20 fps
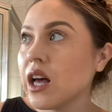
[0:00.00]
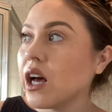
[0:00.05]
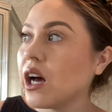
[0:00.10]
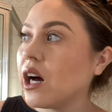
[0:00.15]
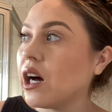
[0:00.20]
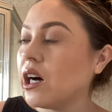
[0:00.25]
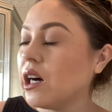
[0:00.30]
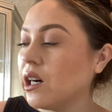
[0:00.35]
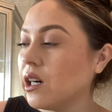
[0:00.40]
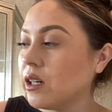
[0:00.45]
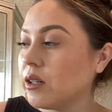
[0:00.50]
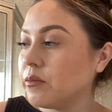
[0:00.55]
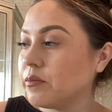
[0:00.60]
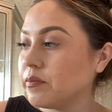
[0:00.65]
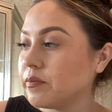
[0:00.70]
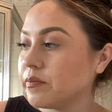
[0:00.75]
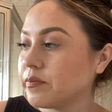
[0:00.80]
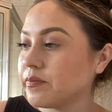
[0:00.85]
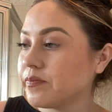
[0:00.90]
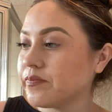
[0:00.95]

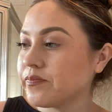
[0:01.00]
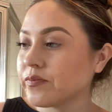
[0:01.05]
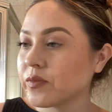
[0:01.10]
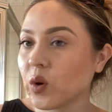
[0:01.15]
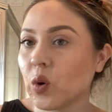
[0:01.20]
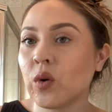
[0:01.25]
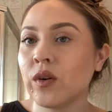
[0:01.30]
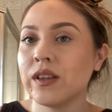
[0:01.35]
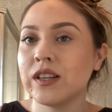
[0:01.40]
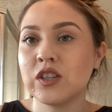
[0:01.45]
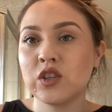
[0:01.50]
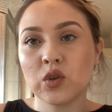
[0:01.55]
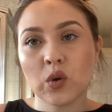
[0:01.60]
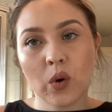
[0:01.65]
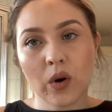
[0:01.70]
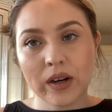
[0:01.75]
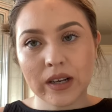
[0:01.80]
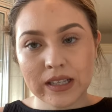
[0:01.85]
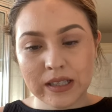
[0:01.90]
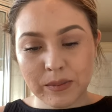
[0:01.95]
Or the
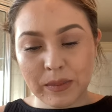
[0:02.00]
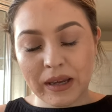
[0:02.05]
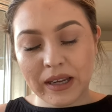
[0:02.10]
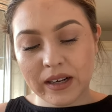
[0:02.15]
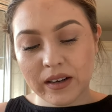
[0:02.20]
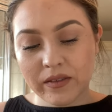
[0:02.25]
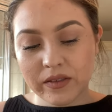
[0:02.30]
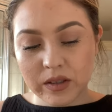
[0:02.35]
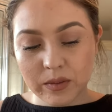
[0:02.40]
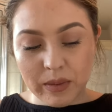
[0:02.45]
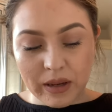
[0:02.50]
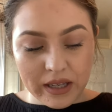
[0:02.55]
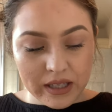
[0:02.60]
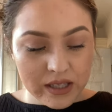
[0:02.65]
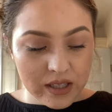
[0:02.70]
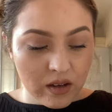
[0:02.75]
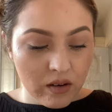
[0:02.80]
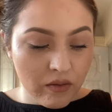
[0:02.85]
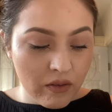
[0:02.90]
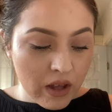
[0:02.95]
store doesn't make enough to pay
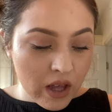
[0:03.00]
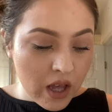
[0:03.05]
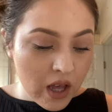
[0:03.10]
itself.